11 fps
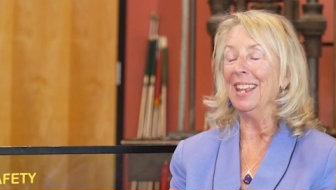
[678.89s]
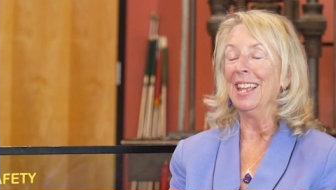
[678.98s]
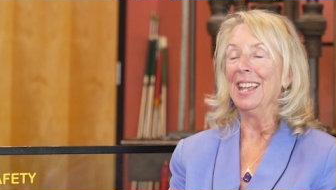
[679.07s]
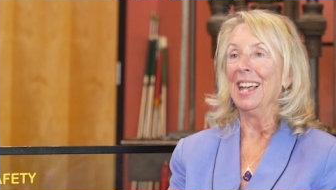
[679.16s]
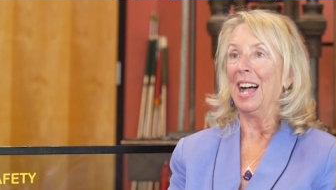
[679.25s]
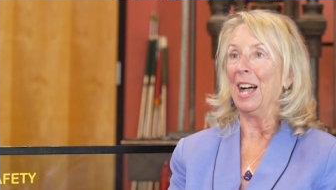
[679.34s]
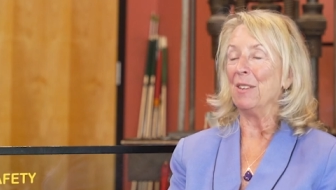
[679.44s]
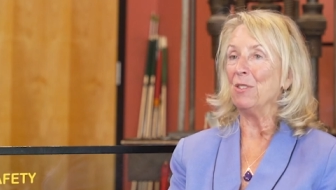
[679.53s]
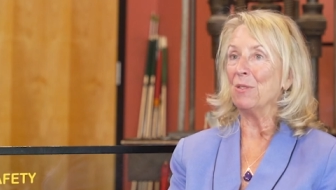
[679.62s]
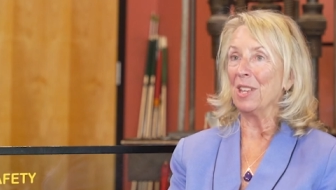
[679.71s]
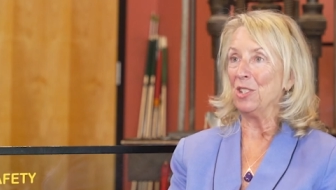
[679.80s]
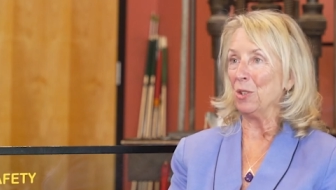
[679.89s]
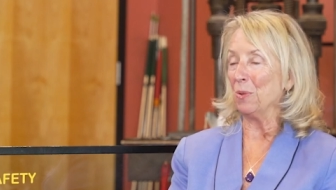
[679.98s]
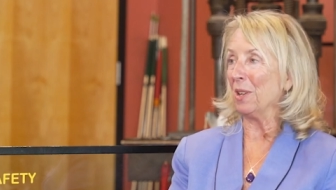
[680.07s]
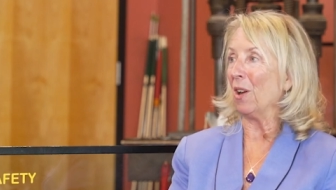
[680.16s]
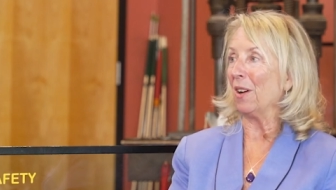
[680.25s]
Sure. Uh, you can
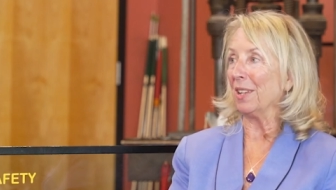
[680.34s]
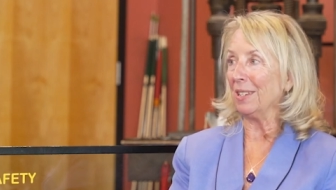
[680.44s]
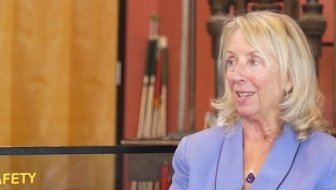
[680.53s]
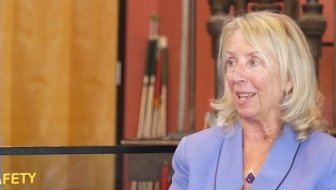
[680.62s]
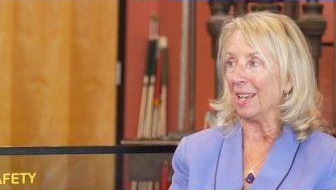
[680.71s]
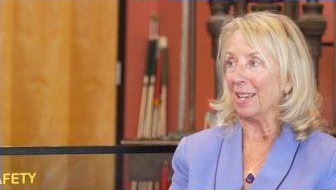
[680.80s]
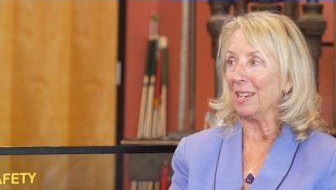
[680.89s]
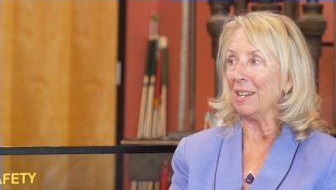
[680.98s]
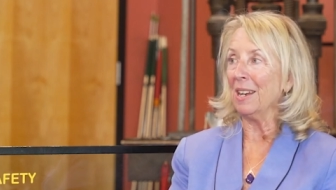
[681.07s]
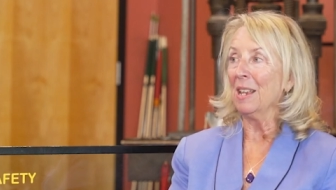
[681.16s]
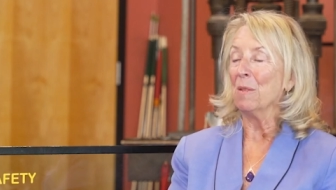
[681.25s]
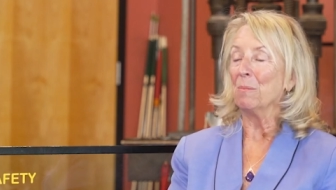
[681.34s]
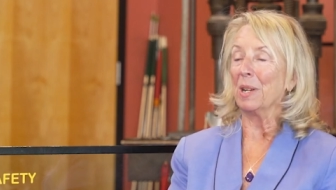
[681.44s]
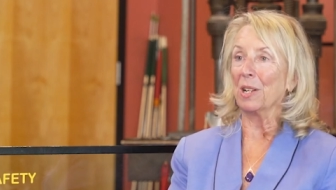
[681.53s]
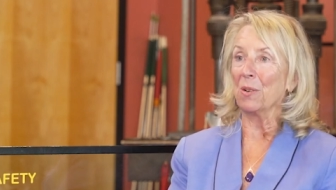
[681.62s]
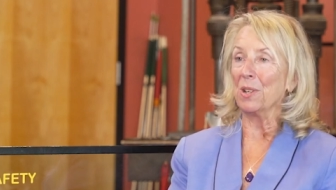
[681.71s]
do it online
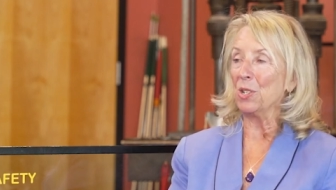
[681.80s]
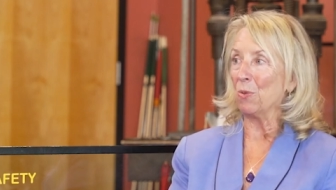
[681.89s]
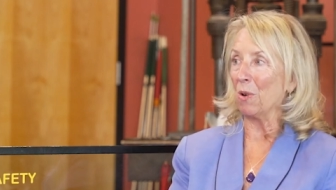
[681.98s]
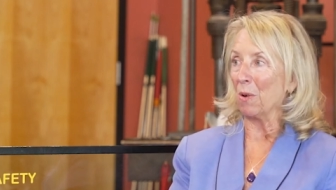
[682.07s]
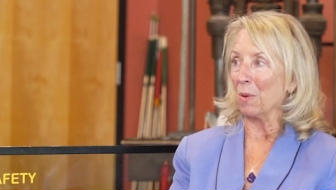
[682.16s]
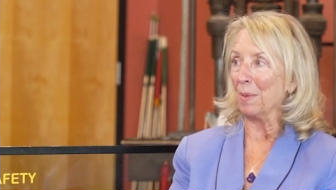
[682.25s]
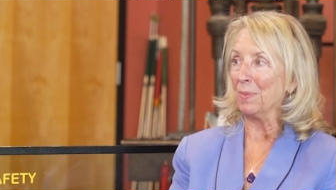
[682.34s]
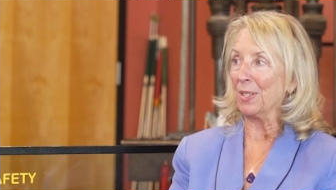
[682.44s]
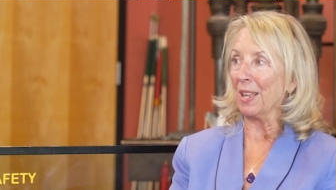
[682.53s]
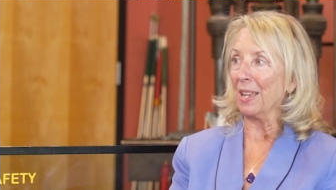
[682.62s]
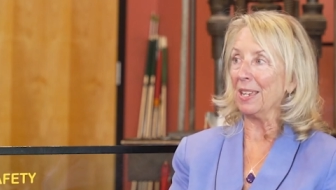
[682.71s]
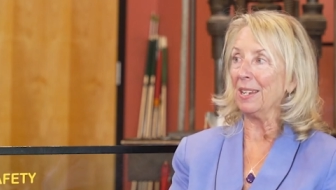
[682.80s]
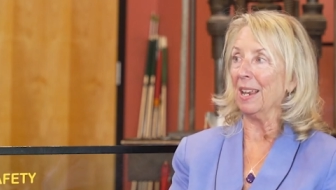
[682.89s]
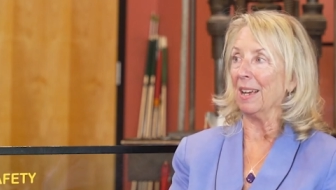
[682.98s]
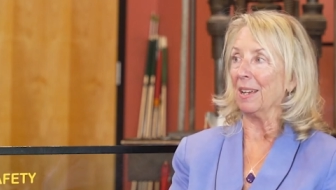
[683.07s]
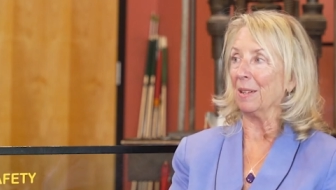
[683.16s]
by going to our website,
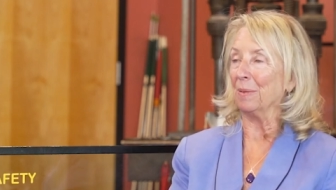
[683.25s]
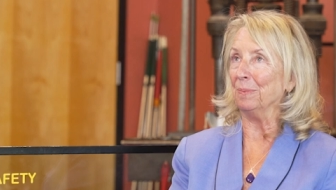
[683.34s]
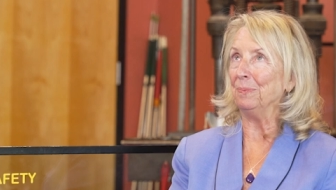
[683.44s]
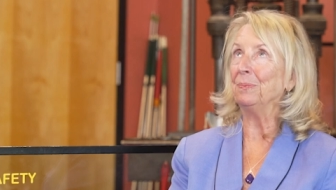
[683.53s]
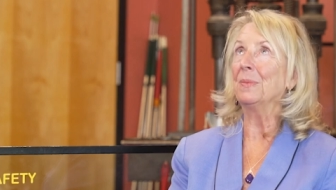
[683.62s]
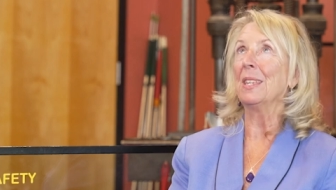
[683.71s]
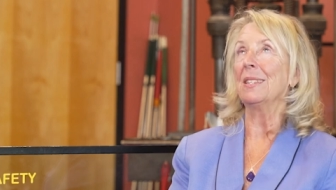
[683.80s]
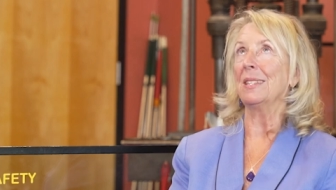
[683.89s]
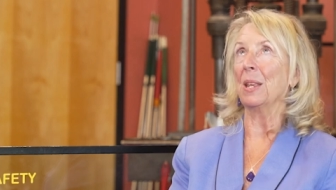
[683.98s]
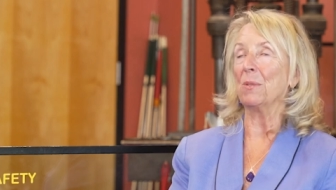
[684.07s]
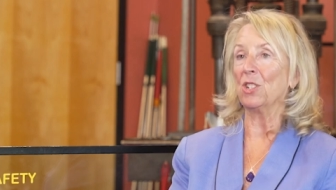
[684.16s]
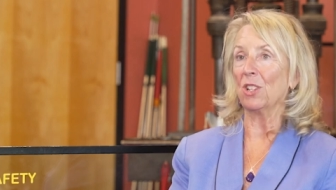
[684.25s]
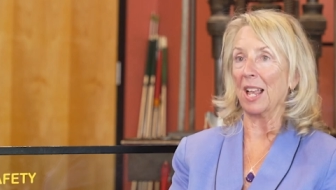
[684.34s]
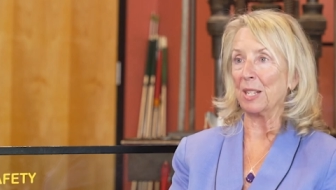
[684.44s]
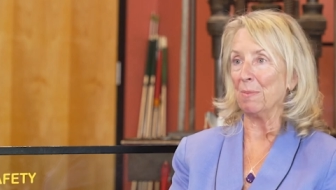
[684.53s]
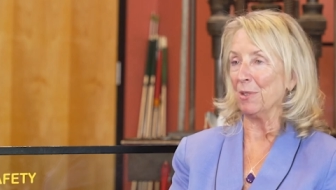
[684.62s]
uh,
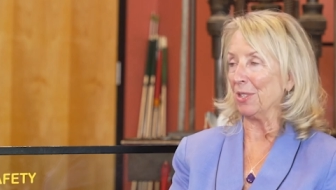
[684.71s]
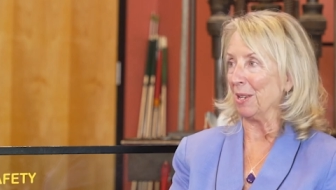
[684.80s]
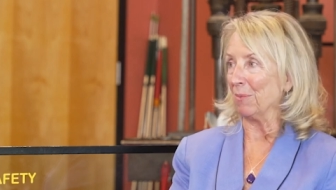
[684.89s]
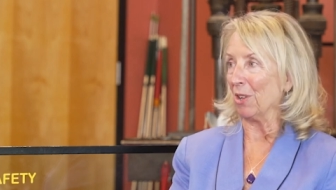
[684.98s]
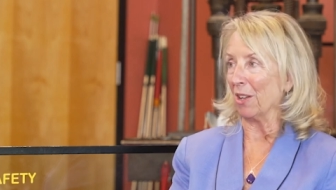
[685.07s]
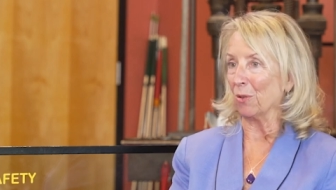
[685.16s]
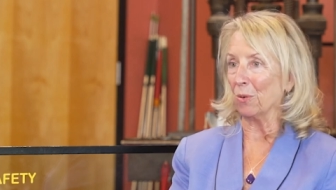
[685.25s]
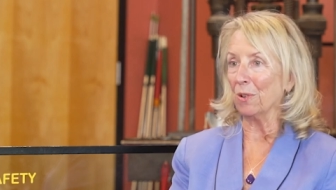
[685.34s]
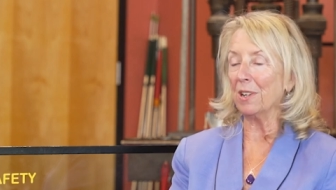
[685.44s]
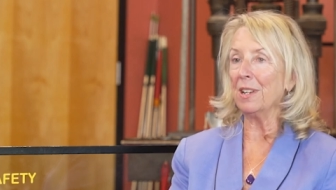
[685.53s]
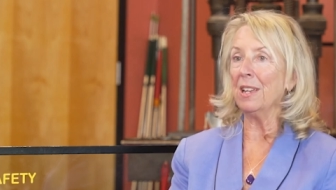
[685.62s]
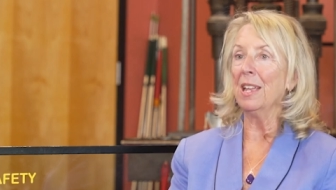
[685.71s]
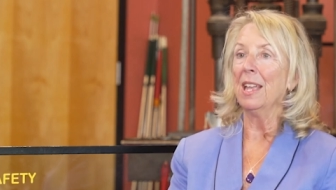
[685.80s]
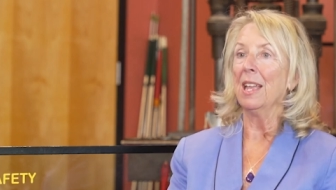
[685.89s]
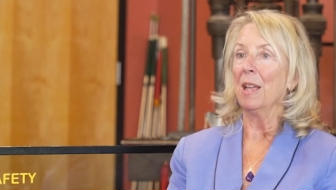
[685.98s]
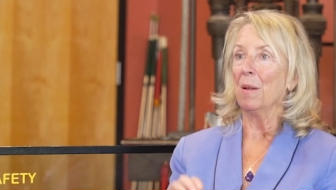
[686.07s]
sandwichglassmuseum.org,
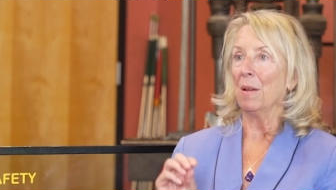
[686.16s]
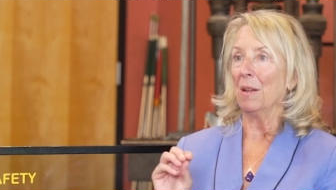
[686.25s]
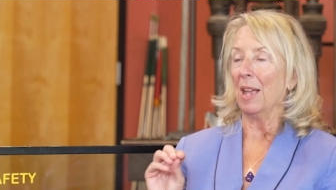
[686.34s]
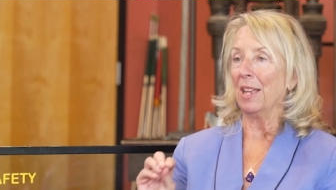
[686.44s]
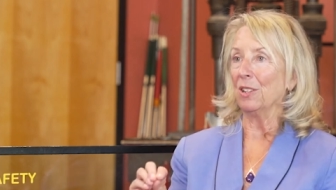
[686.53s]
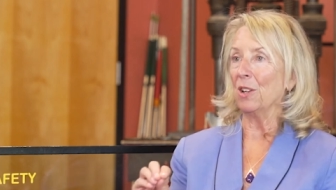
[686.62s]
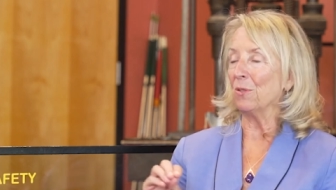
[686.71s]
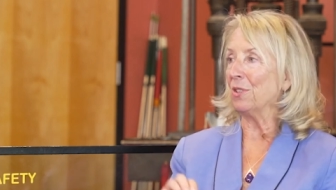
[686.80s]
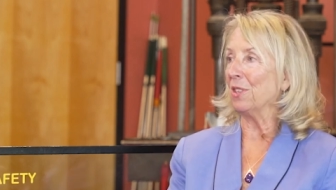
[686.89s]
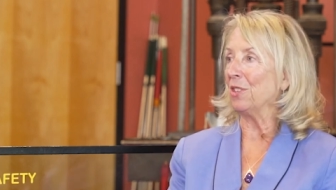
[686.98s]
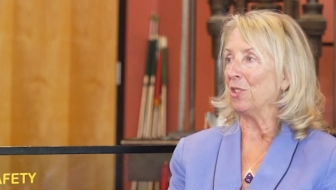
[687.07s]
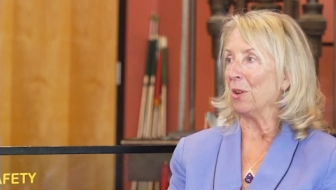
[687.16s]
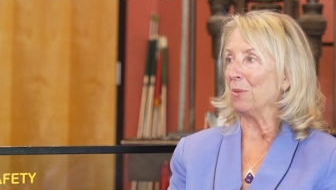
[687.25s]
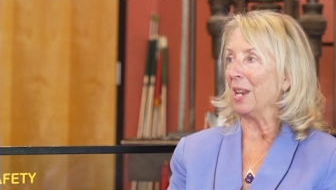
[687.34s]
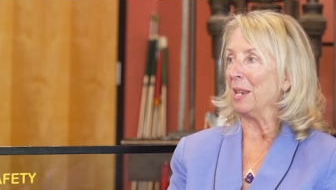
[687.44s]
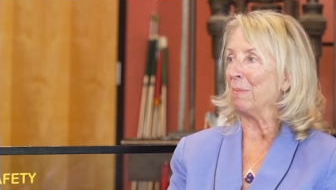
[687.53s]
and go to the
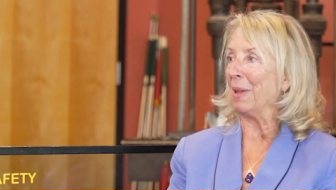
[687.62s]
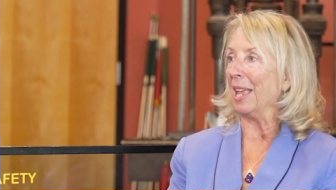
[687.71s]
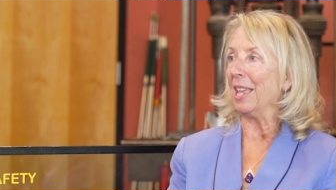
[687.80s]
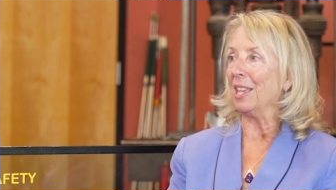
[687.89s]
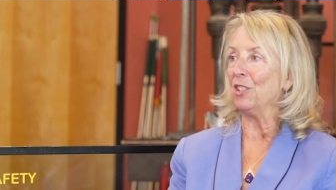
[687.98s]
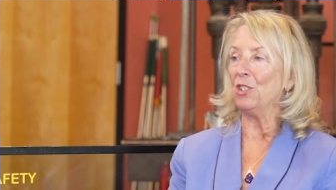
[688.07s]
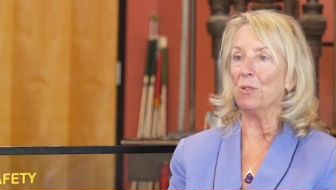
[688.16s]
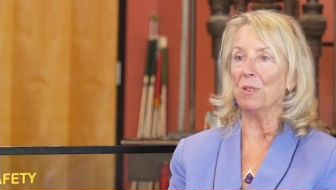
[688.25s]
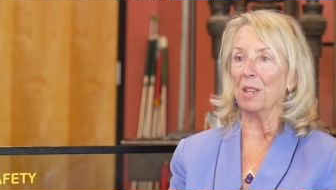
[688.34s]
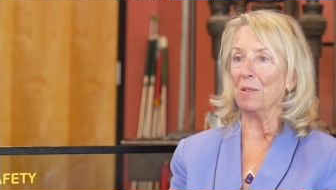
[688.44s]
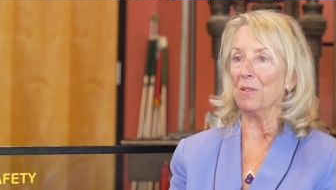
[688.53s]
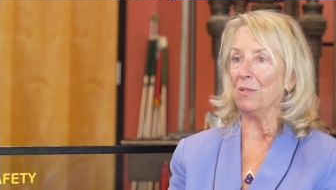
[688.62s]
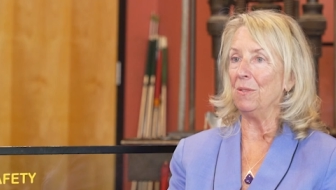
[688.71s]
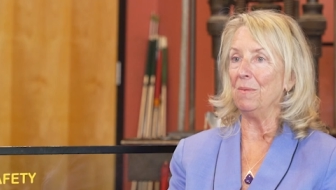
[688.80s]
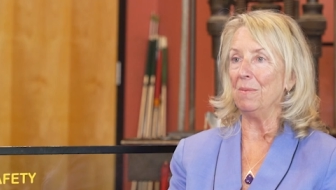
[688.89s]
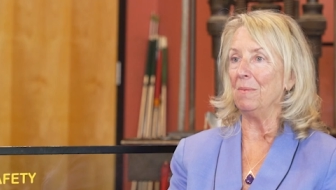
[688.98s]
donate page. Nice.
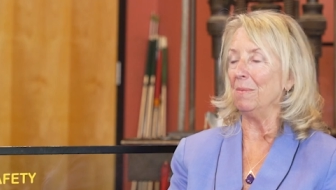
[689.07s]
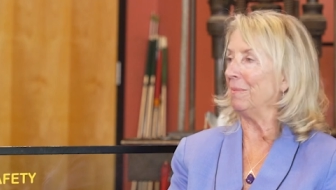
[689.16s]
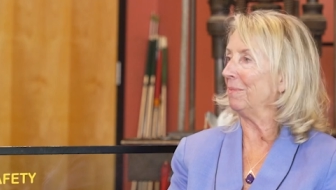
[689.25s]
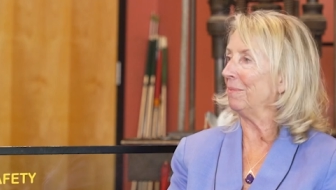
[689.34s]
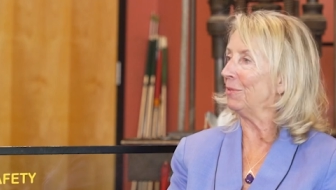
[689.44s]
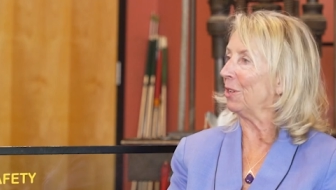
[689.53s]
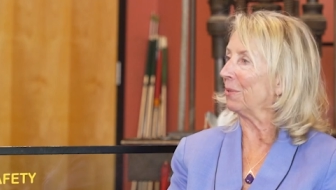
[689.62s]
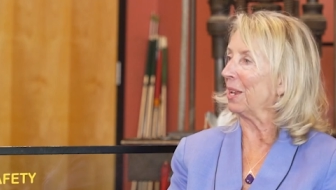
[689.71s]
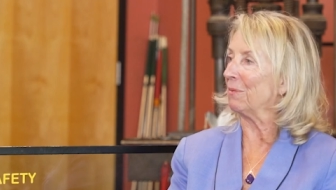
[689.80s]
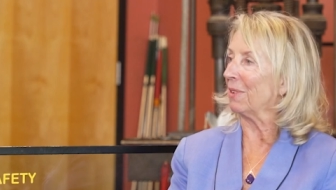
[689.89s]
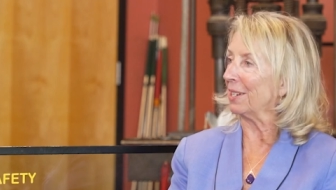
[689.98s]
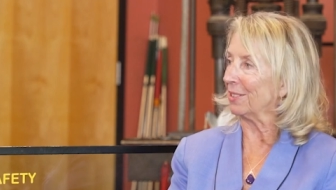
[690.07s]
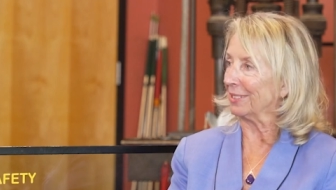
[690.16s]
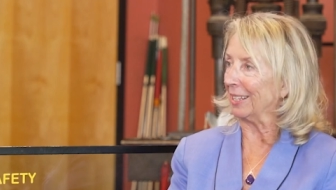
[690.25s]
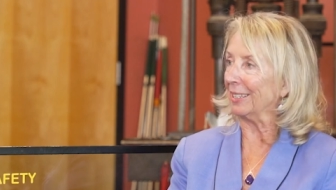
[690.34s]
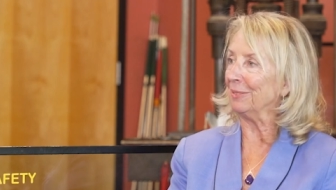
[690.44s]
Donate right
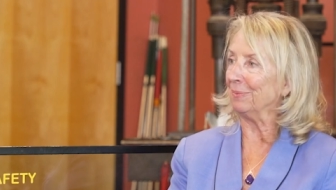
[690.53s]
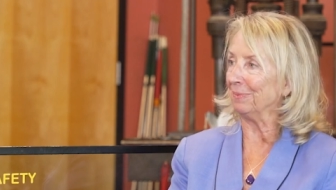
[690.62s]
online.